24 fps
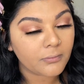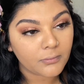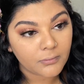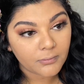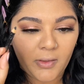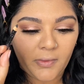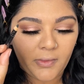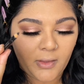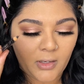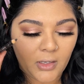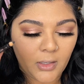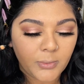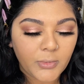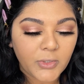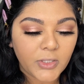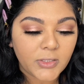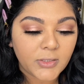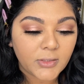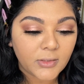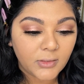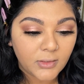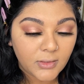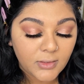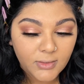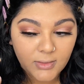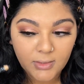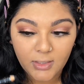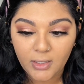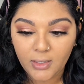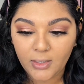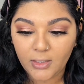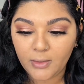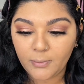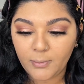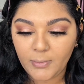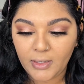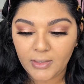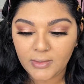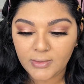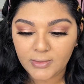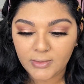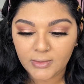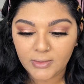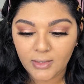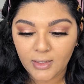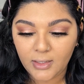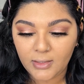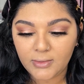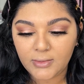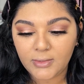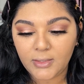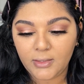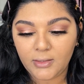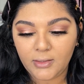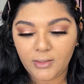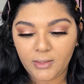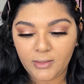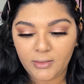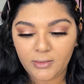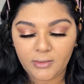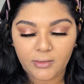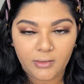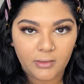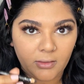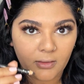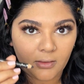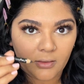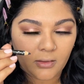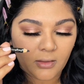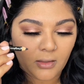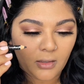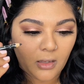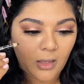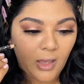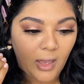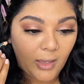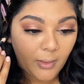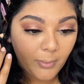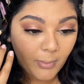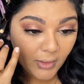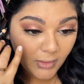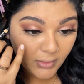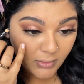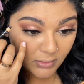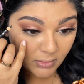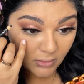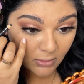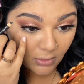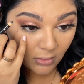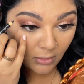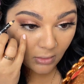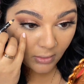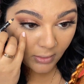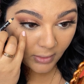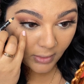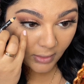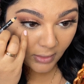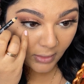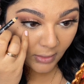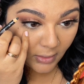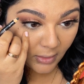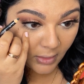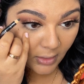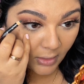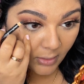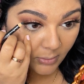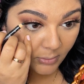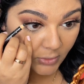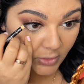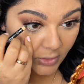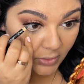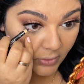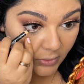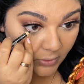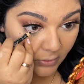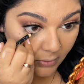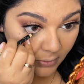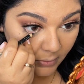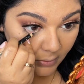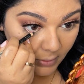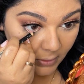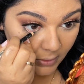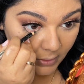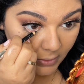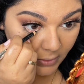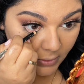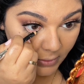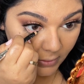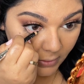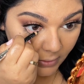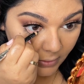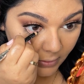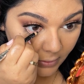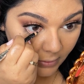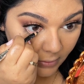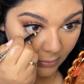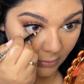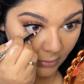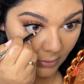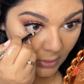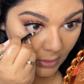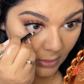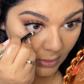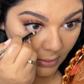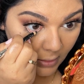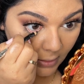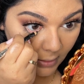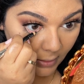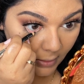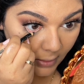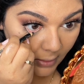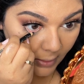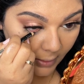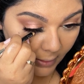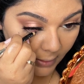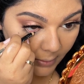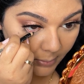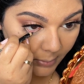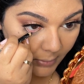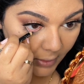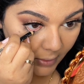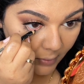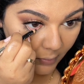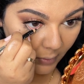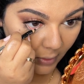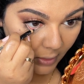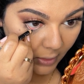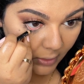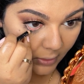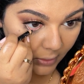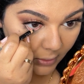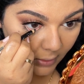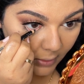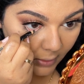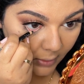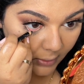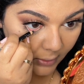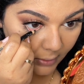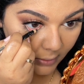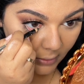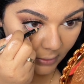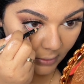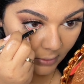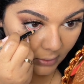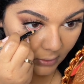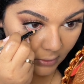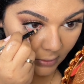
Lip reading: And then I'm just going to take my Ciate London eye pencil, and I'm just going to line my waterline.